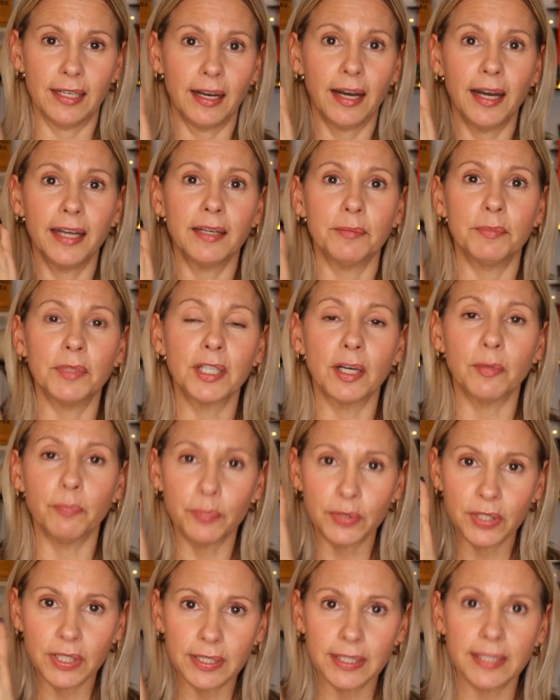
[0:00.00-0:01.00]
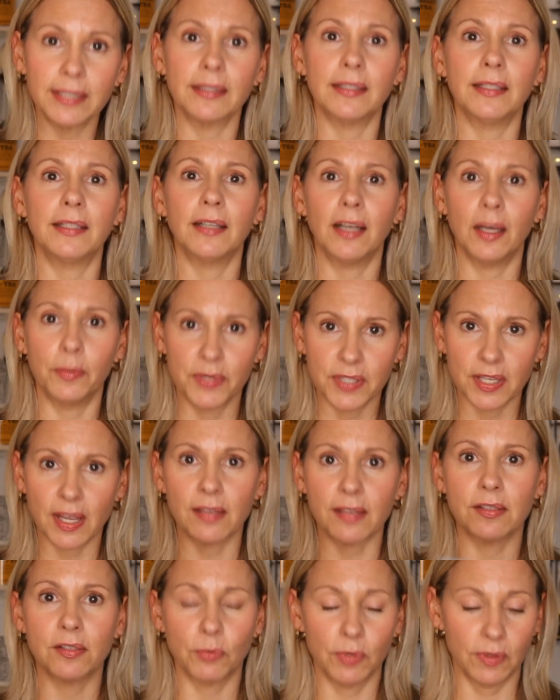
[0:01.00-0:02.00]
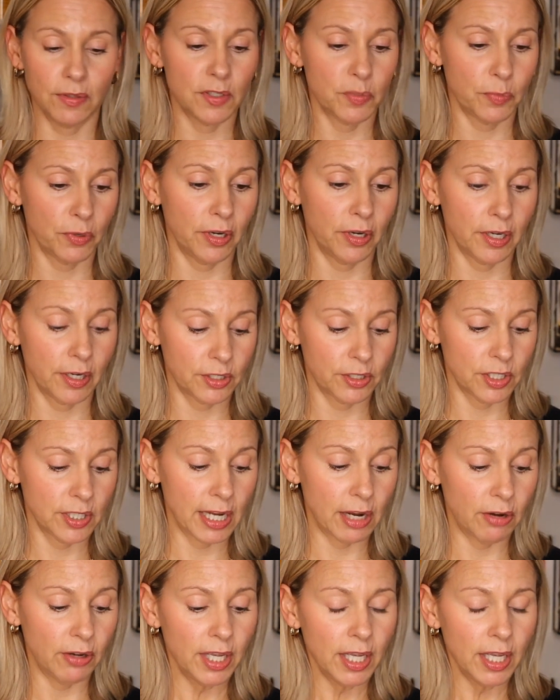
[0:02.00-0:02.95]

I am completely obsessed with this product. Now,